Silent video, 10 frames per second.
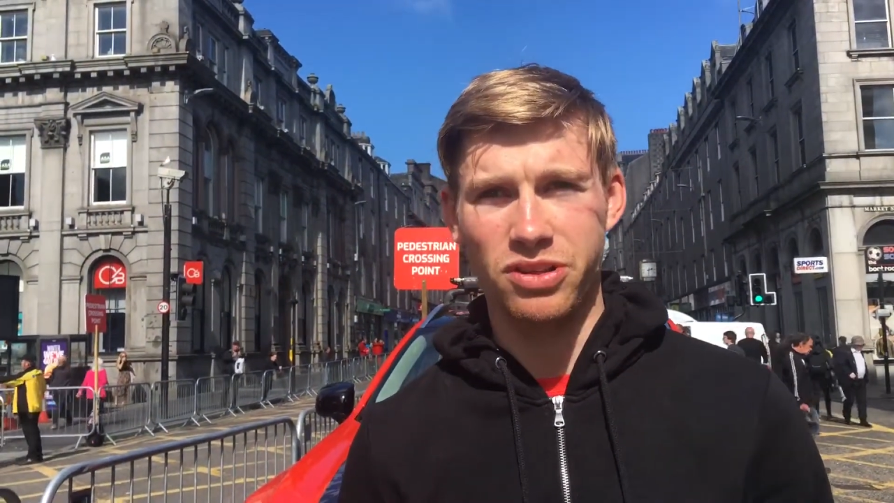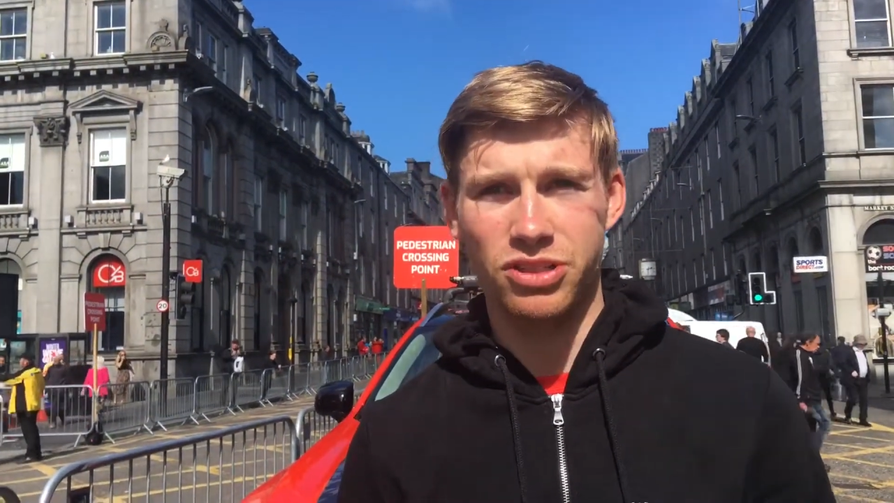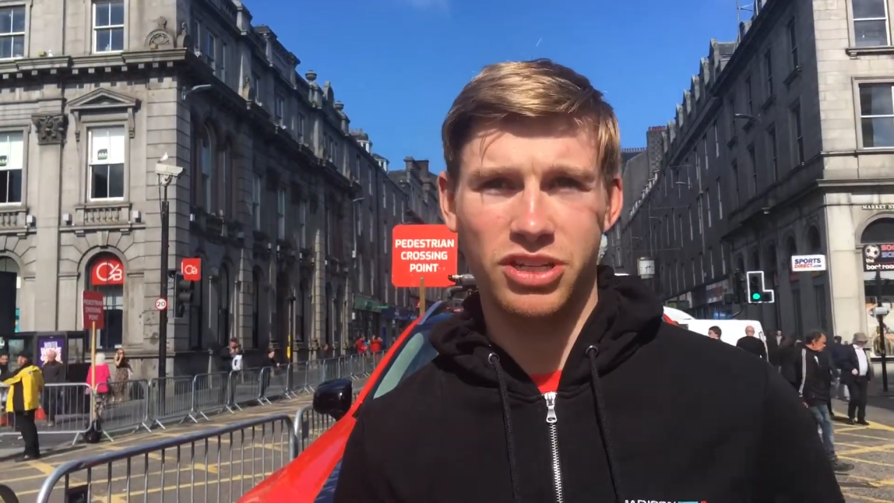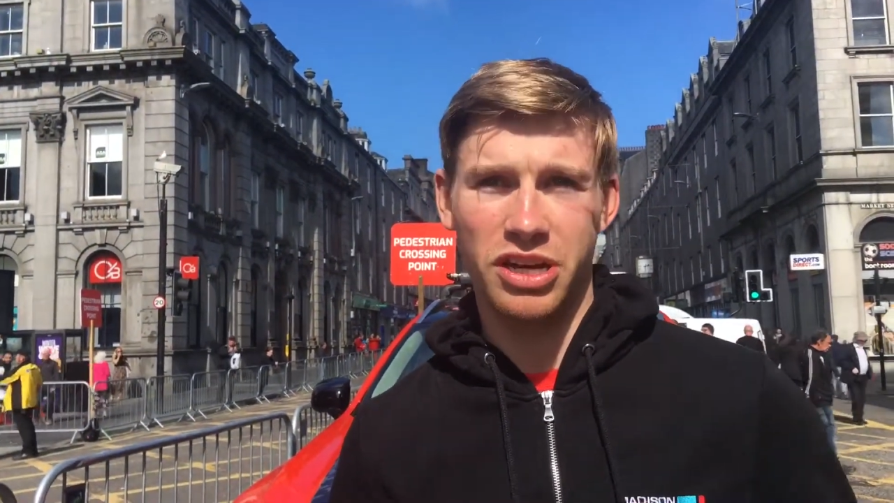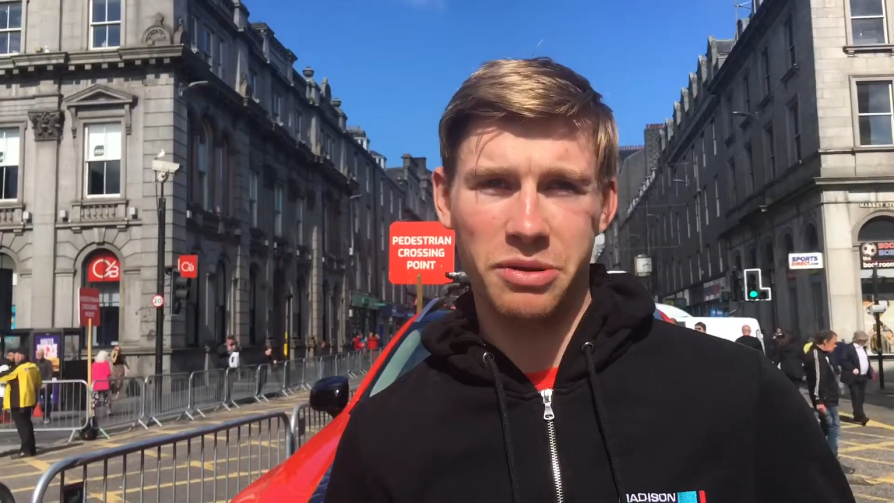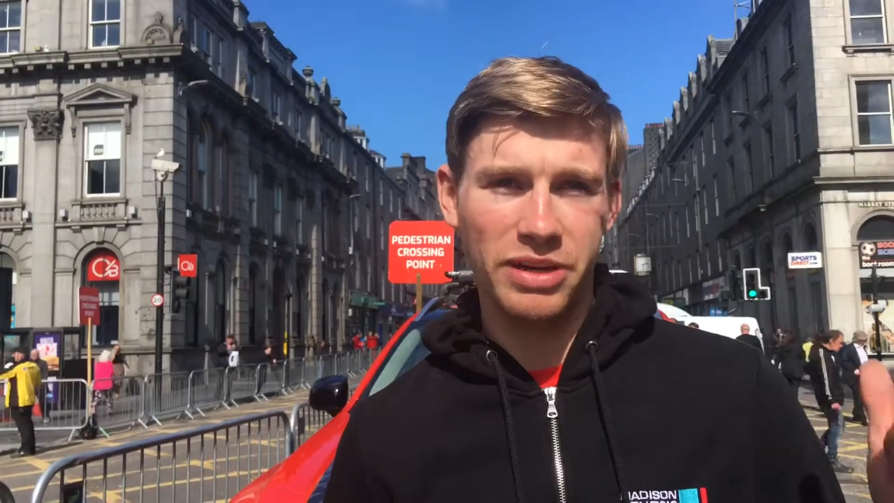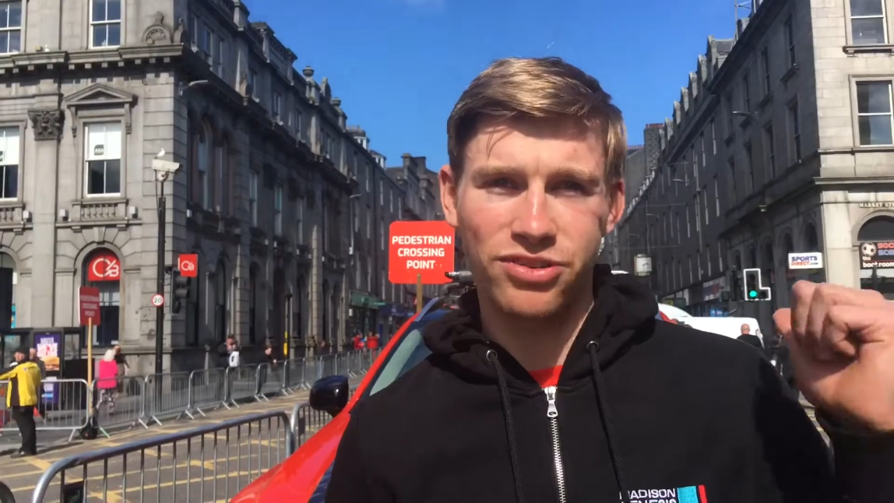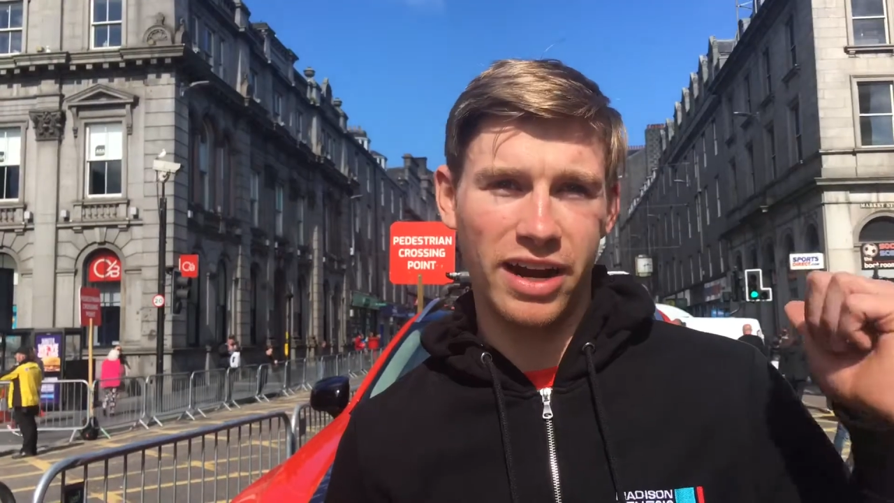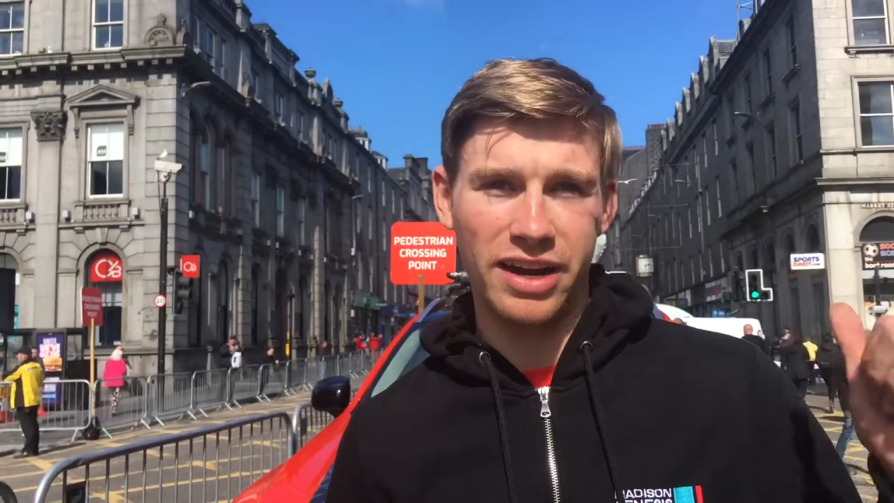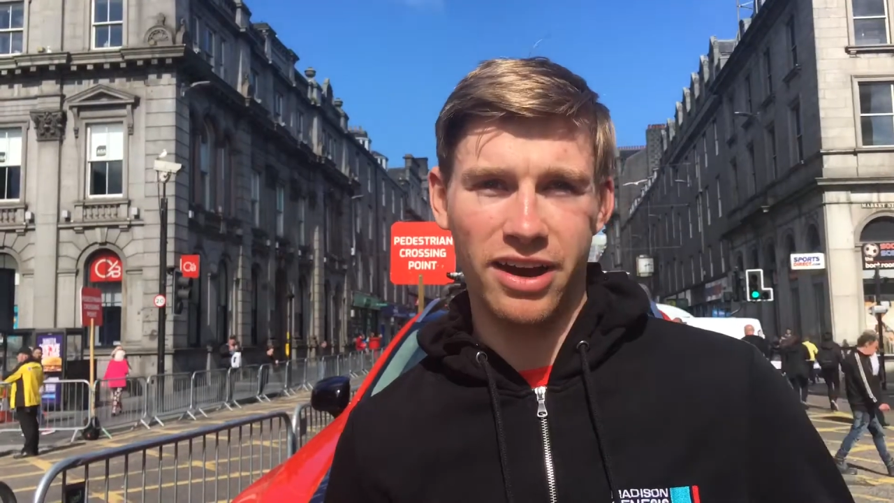because you're going to be
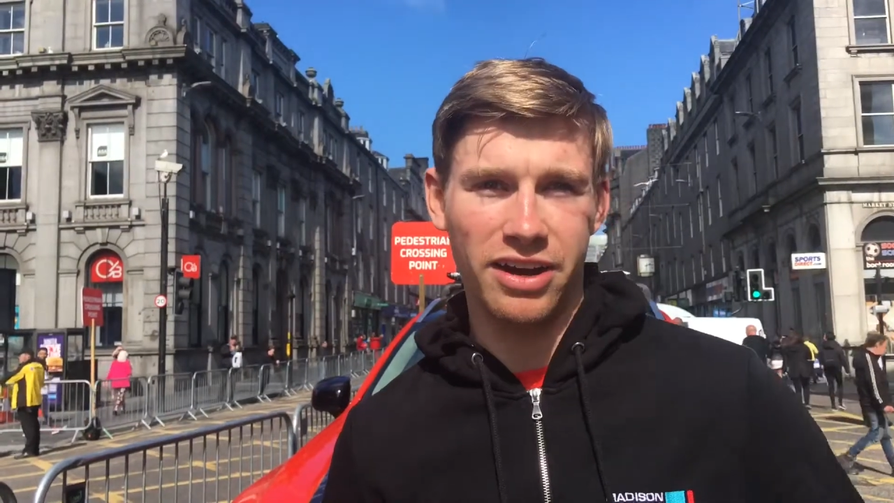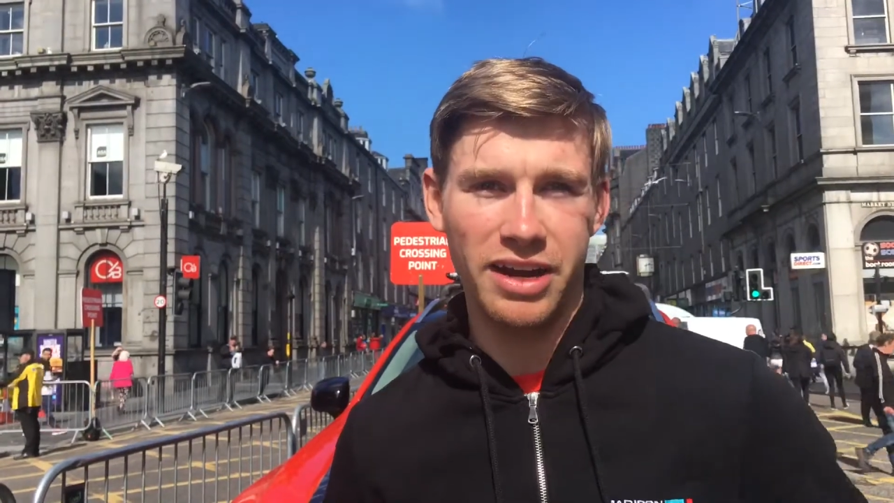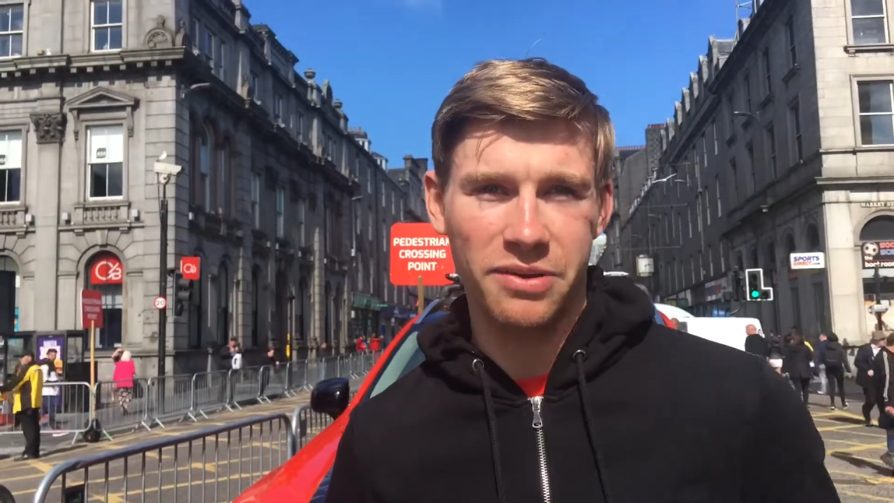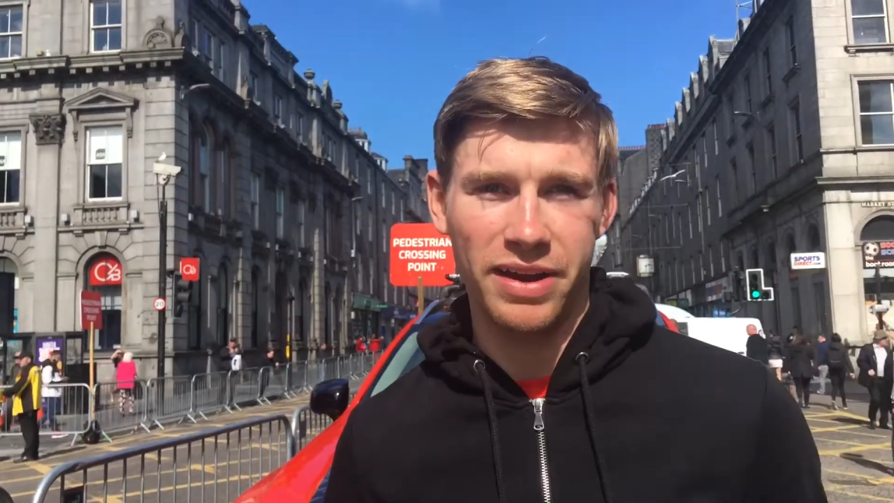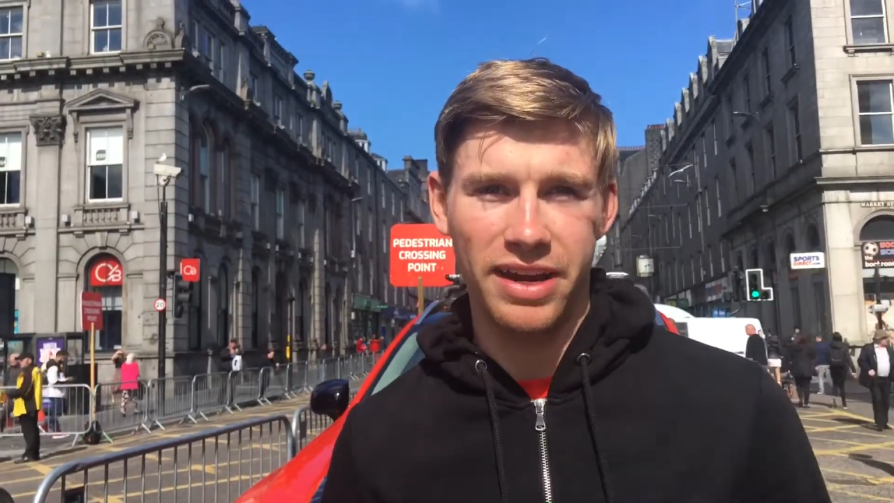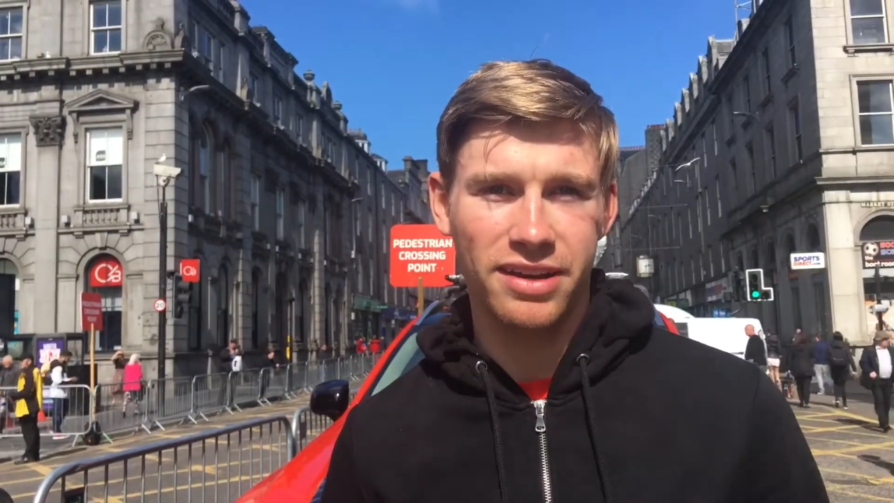trying hard anyway